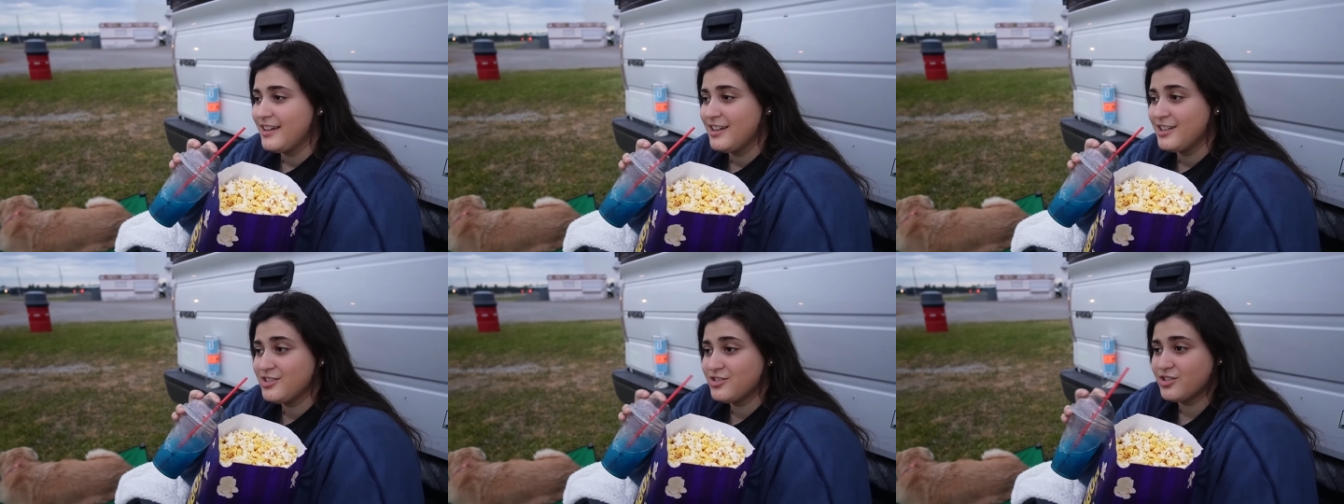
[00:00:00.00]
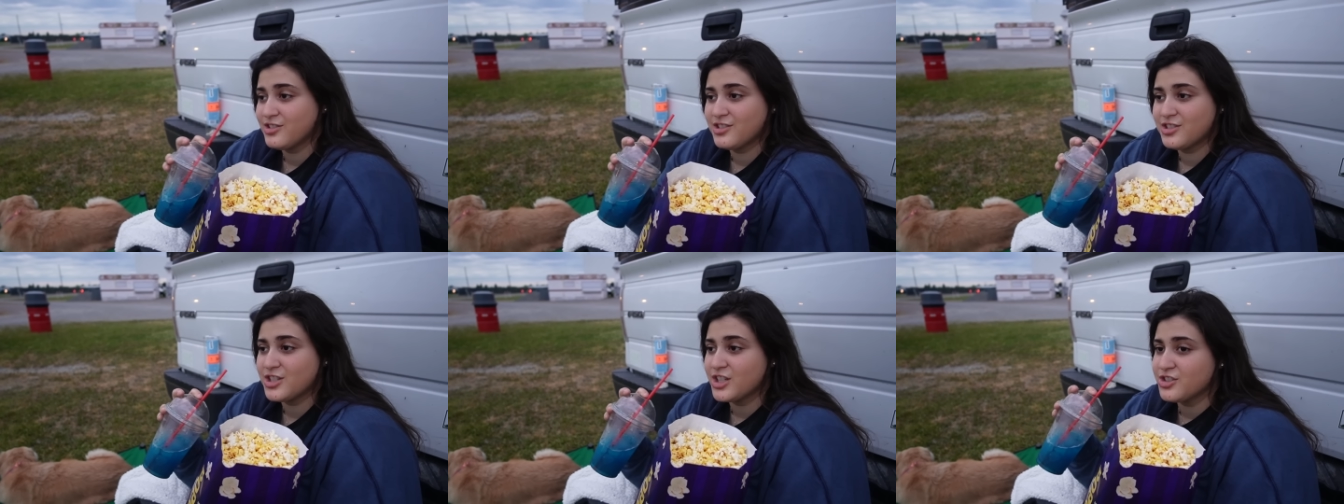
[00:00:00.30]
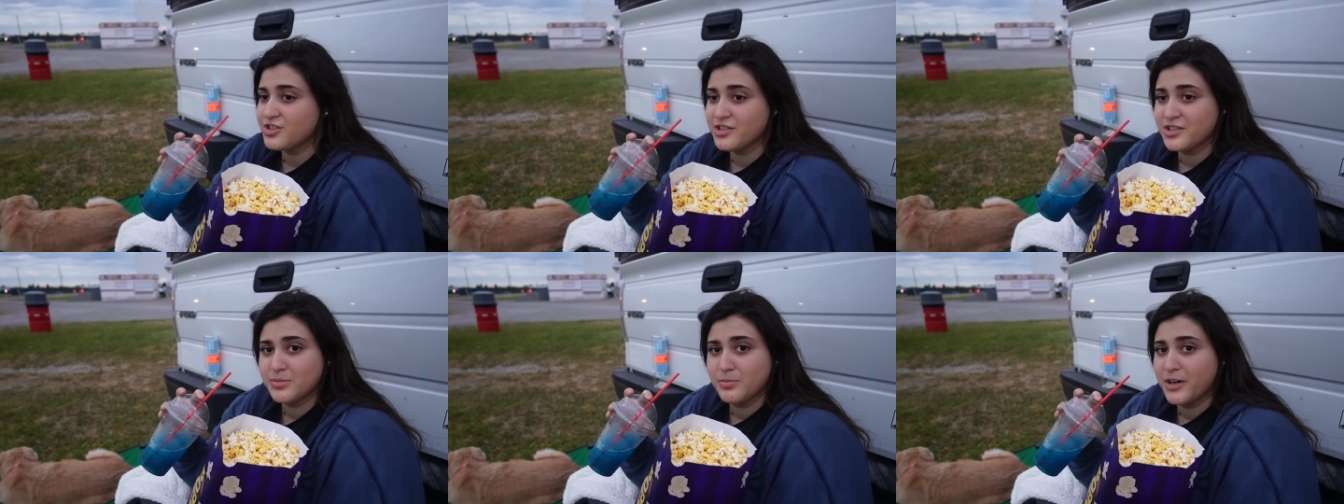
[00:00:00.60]
It's just
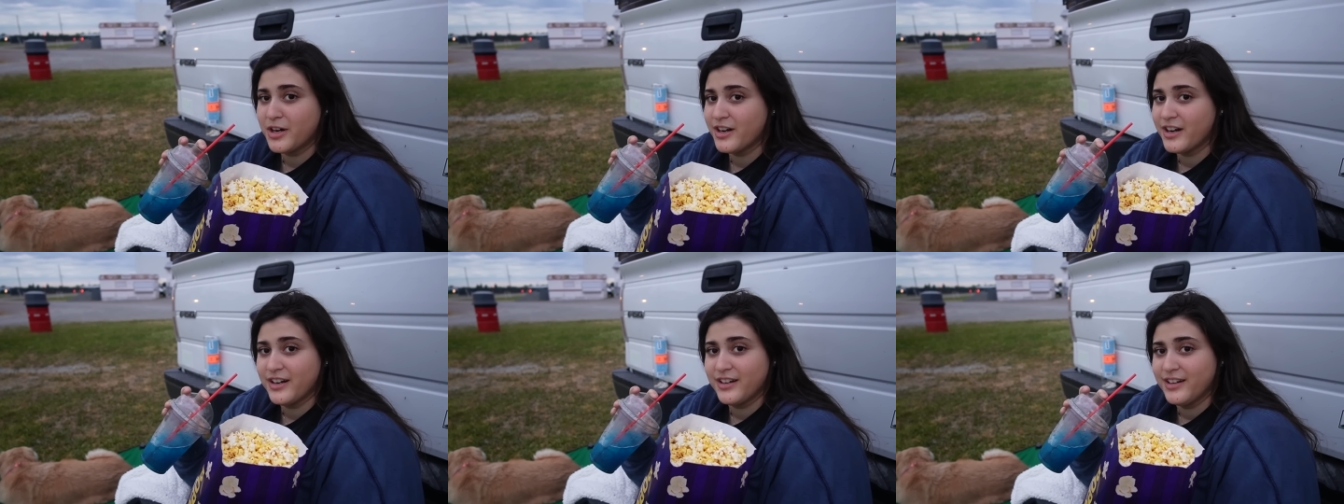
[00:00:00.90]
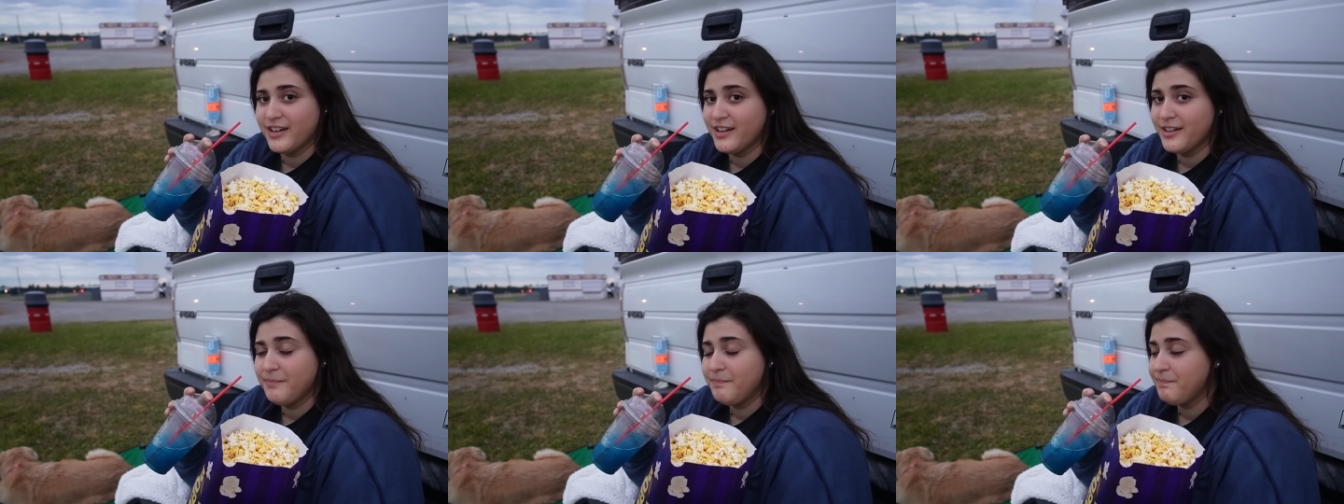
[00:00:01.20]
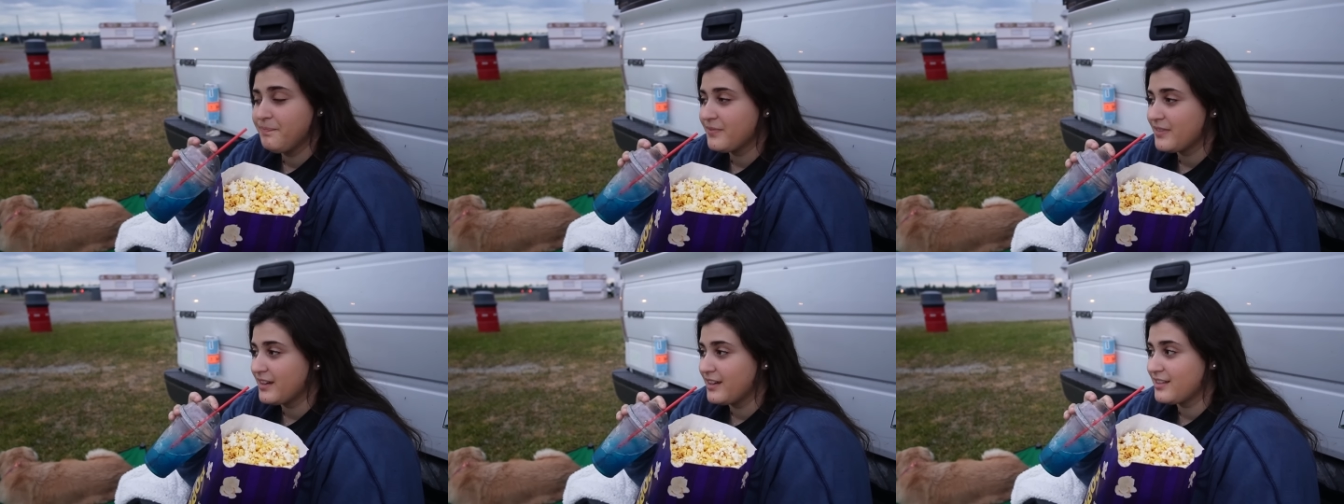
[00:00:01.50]
such a smart idea.
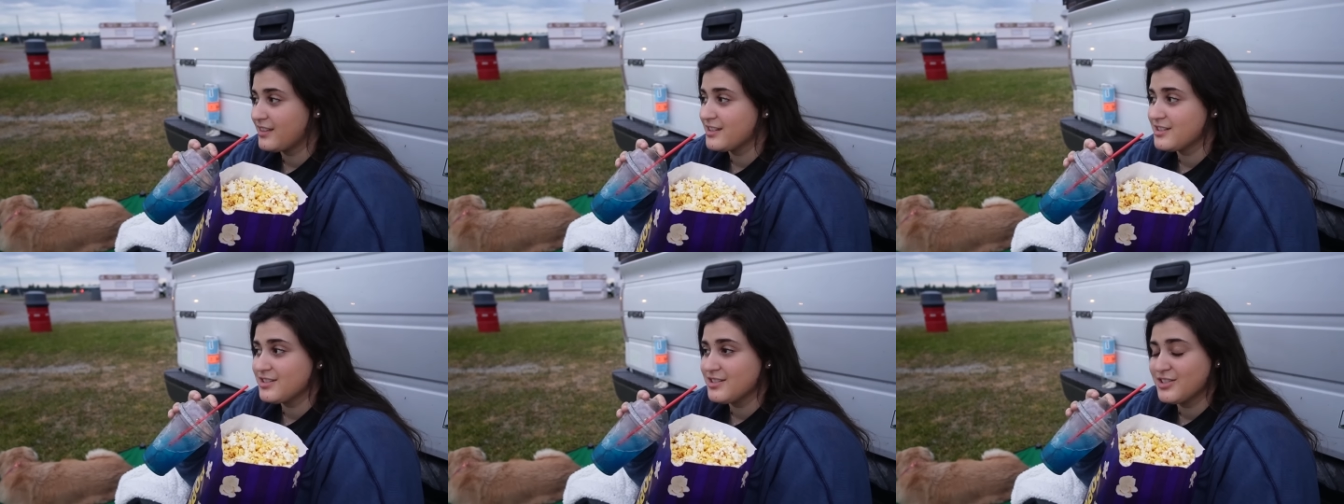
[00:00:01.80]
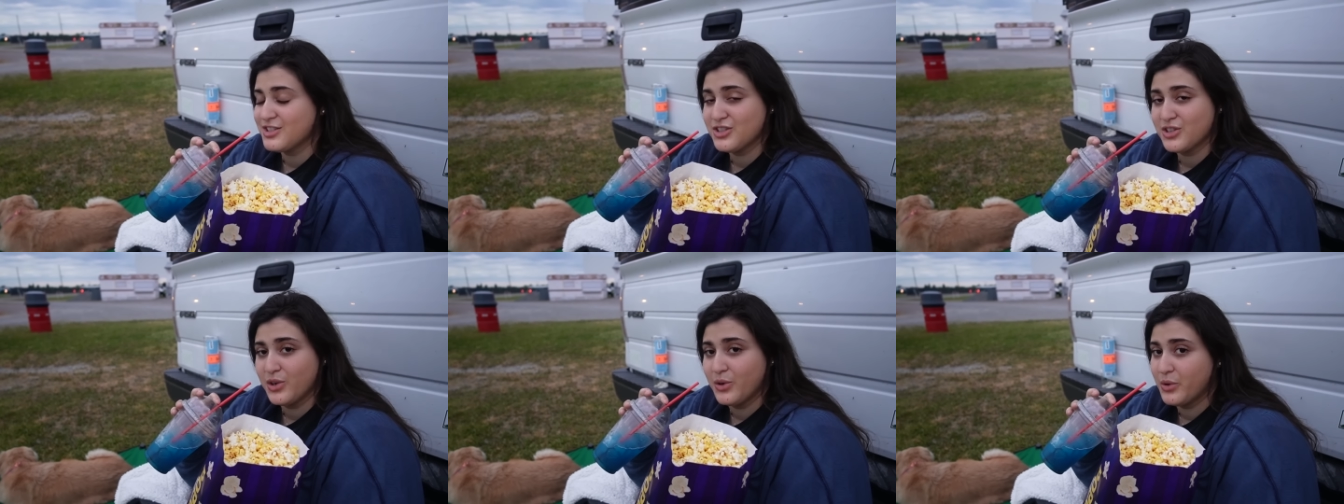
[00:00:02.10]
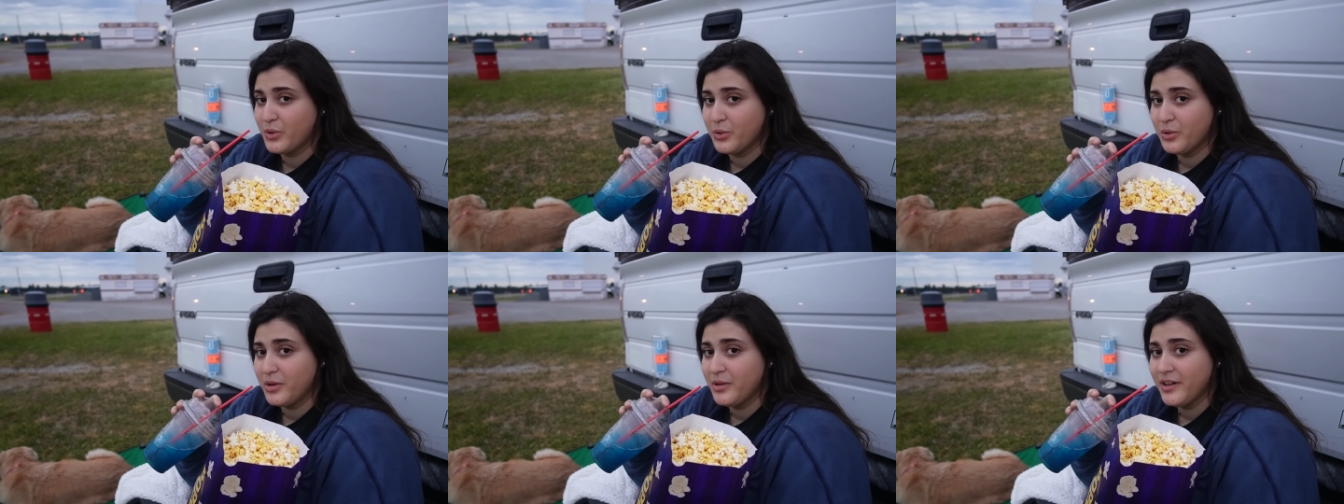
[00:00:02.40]
Like, this is so
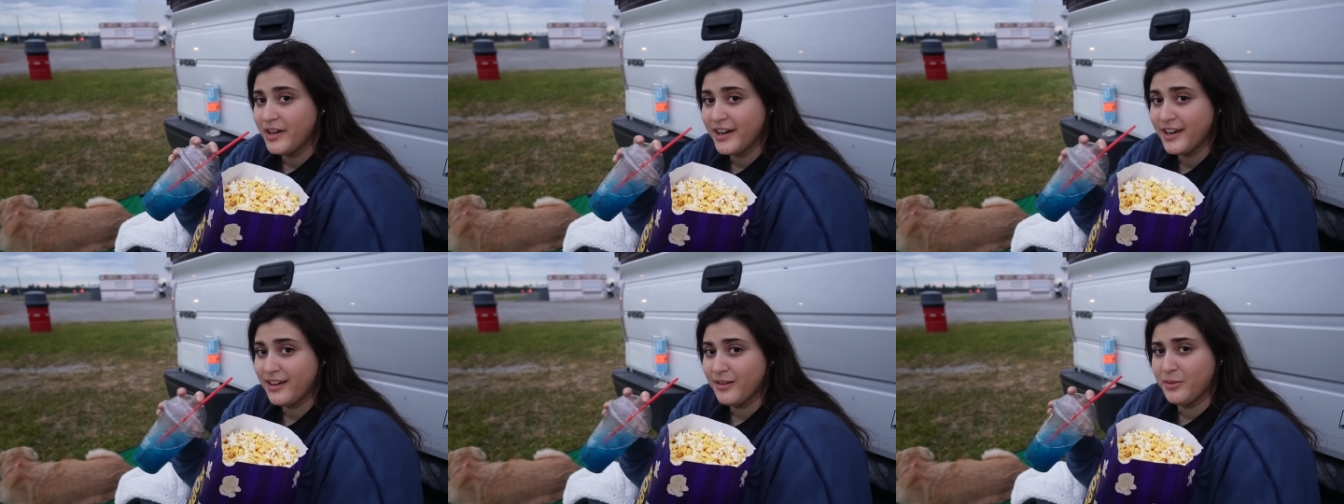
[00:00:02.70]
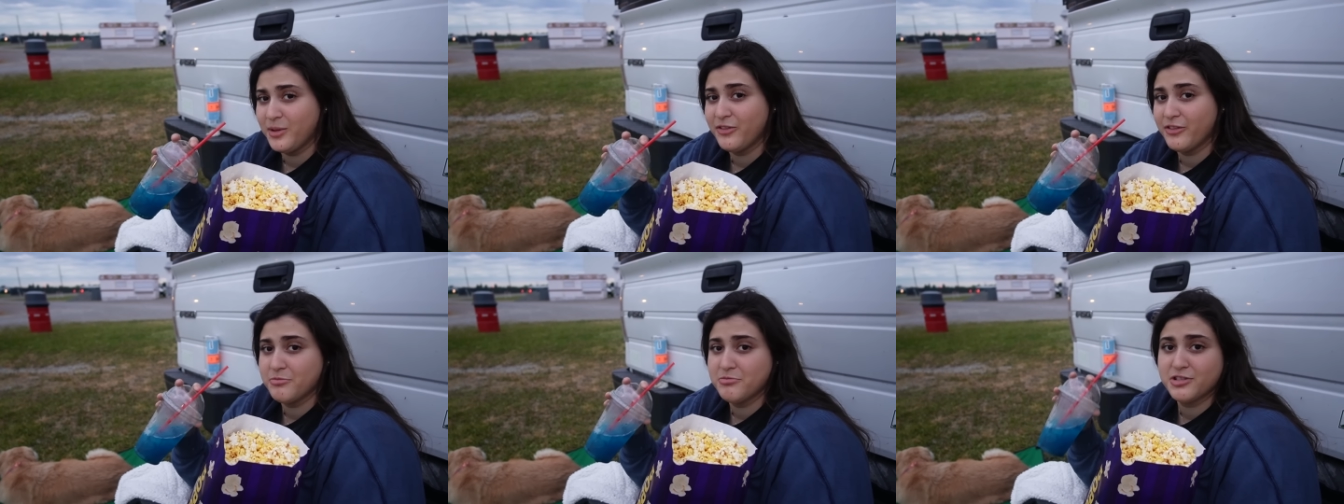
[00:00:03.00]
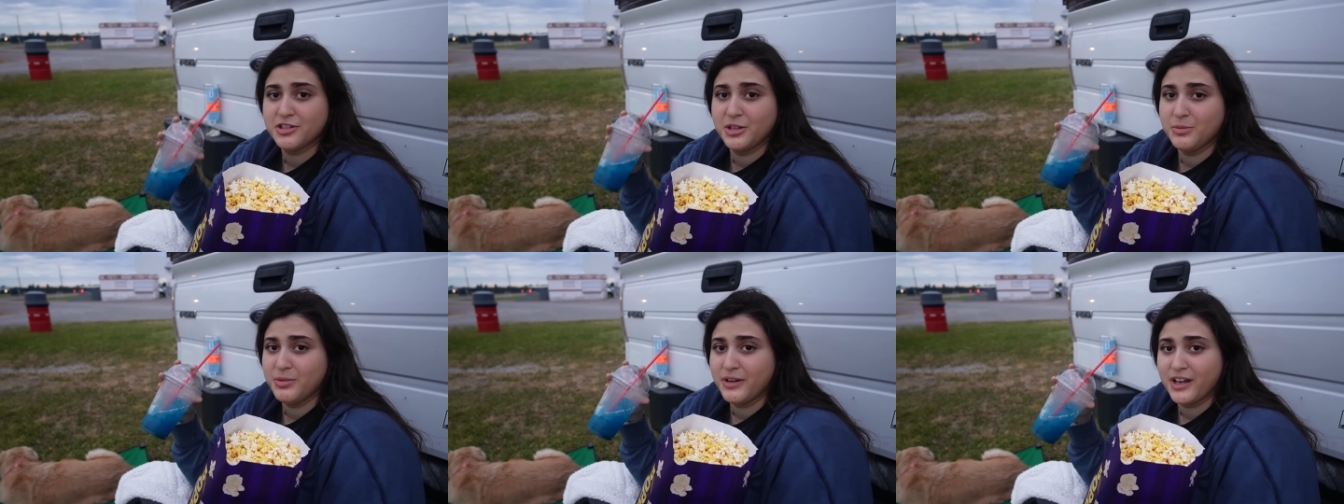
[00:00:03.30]
cool. I can't believe I'm
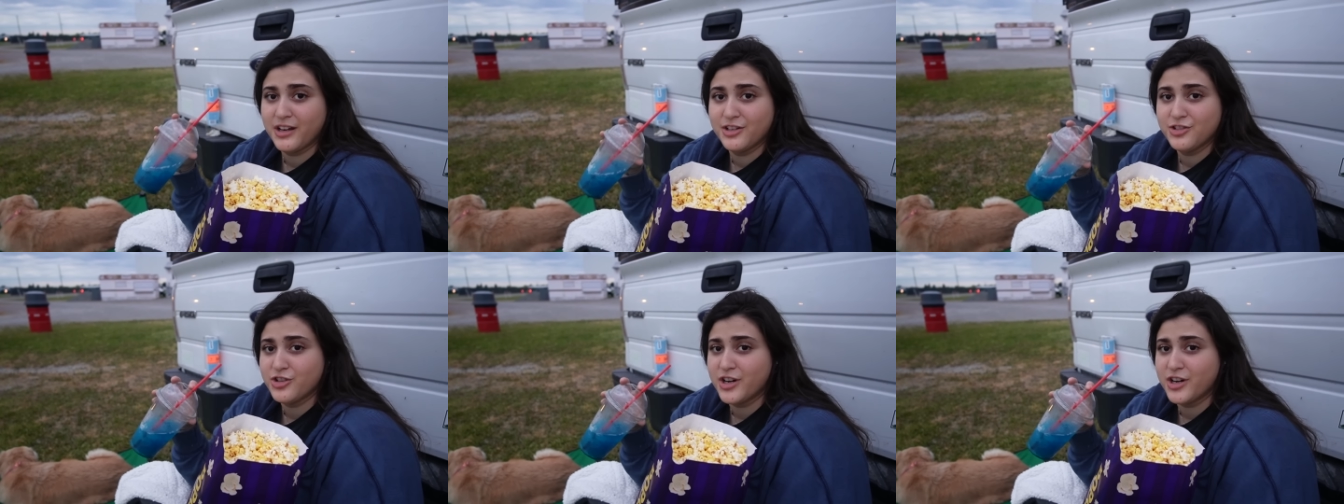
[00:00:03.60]
sleeping at a